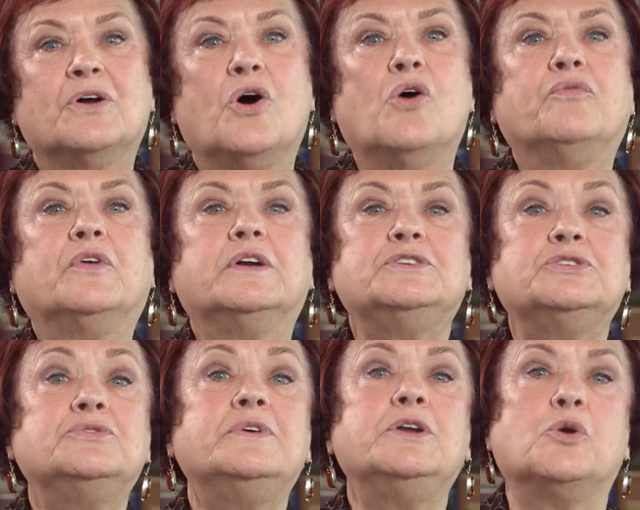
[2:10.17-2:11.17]
Over a
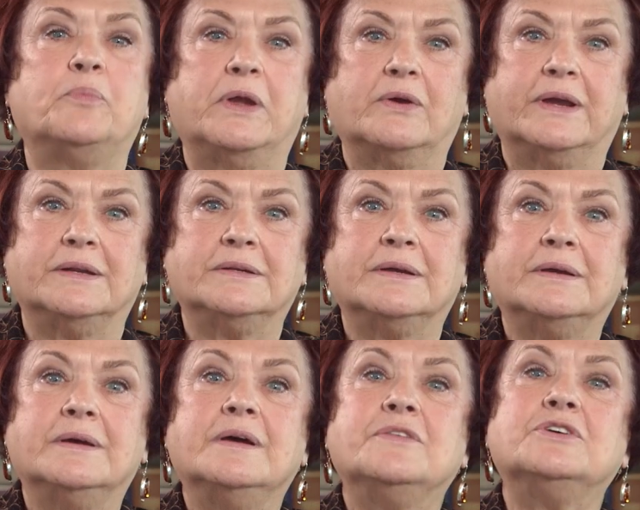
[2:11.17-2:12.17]
2-year period,
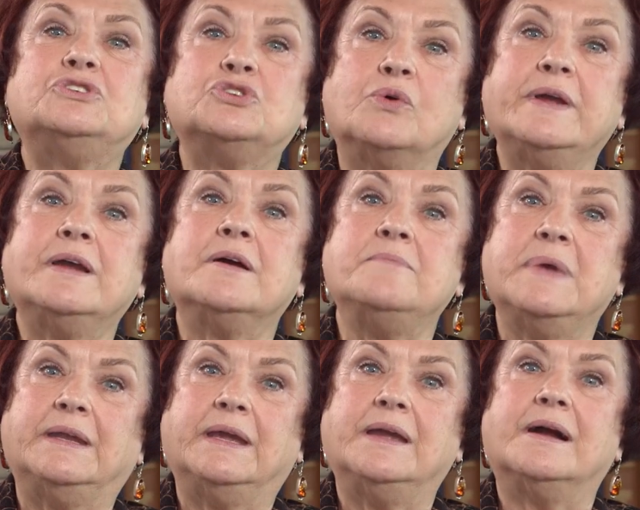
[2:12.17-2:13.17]
the Joint
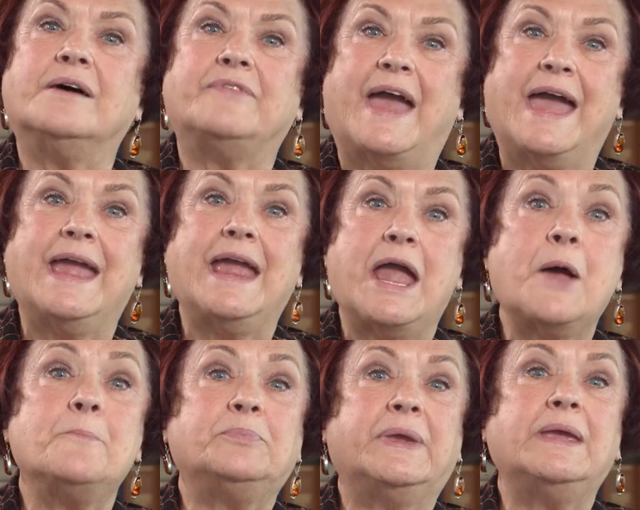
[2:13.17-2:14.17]
Committee of
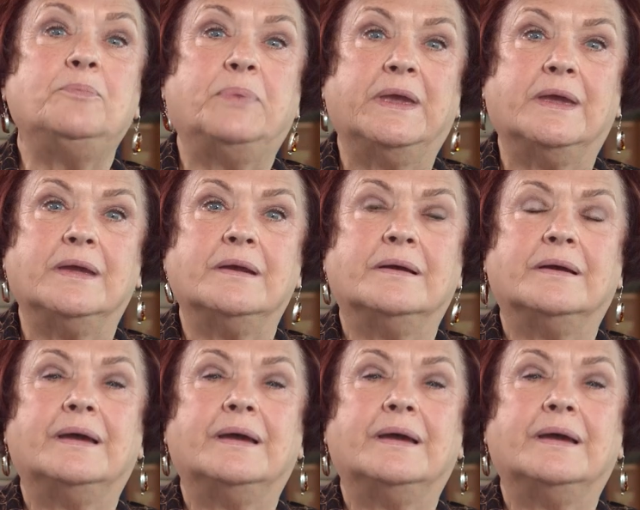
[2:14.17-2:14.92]
AMPP